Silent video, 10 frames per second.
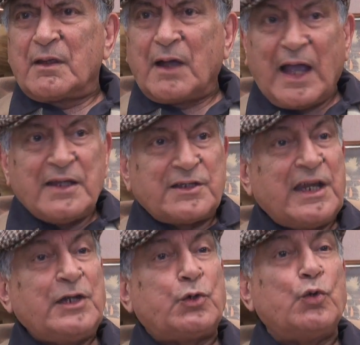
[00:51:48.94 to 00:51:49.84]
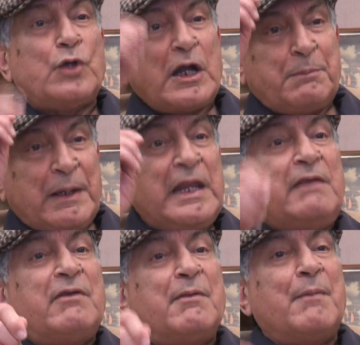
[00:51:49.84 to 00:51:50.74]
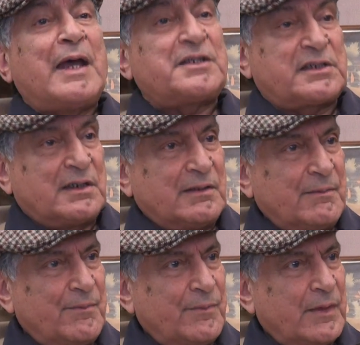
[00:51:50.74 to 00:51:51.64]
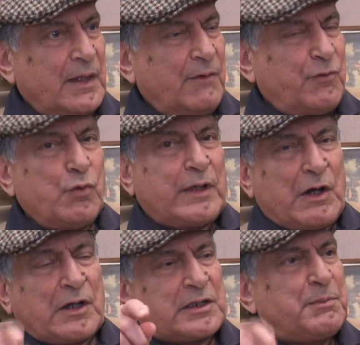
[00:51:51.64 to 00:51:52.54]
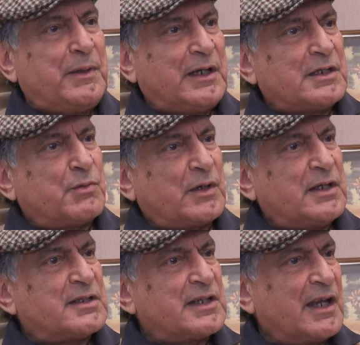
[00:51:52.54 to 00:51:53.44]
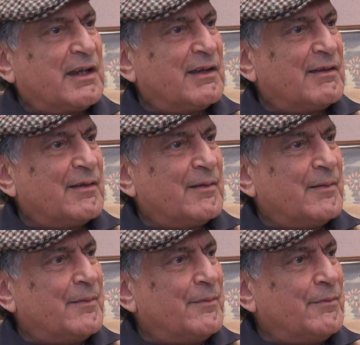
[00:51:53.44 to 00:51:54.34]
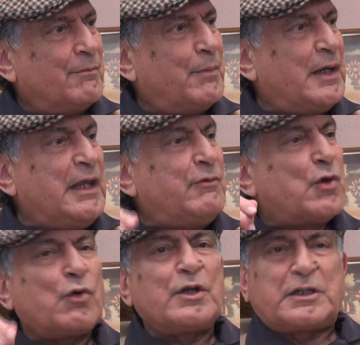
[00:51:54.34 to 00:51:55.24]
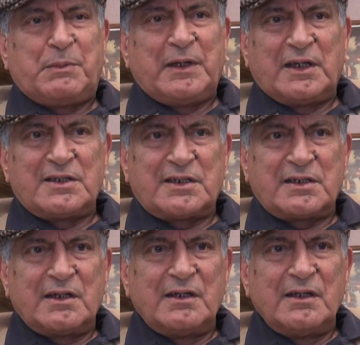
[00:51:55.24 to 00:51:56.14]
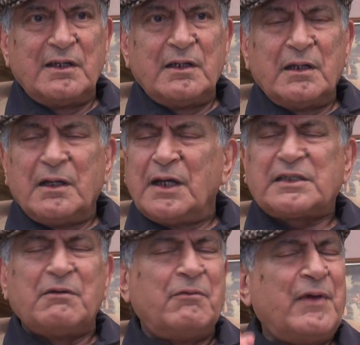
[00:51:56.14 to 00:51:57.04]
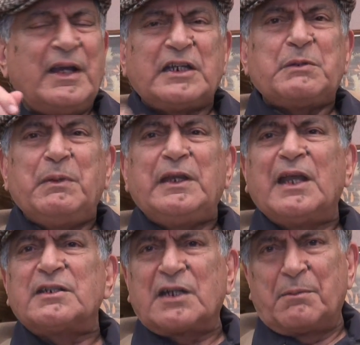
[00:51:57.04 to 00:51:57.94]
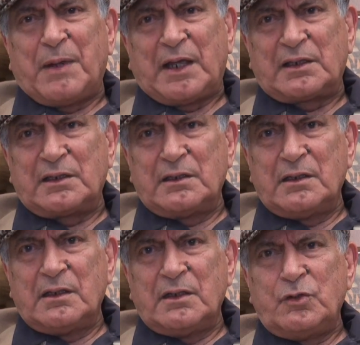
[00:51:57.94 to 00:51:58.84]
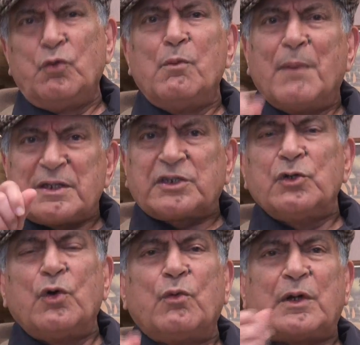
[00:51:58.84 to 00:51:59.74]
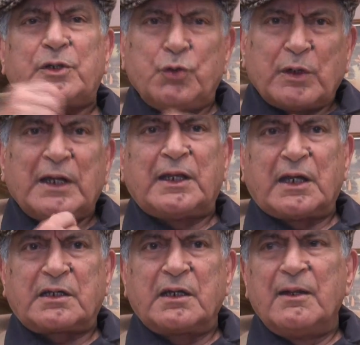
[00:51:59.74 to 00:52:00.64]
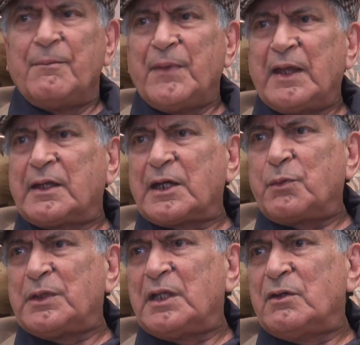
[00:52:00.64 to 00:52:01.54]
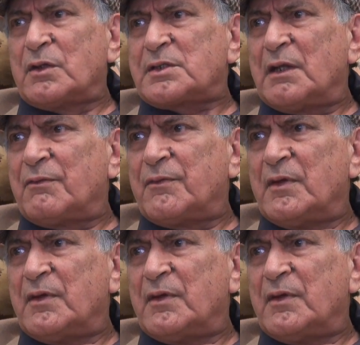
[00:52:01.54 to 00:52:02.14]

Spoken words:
I say do not believe a master if you cannot experience what he is saying. Believe your own experience. It's a very experiential path. You must know what you can get and get within yourself.